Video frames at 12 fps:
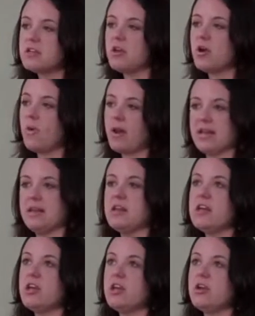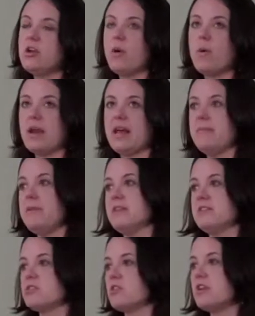You don't want to be
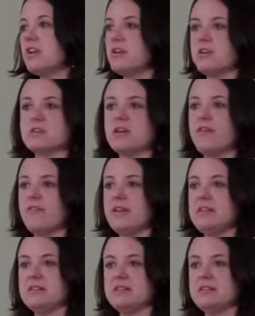asserting yourself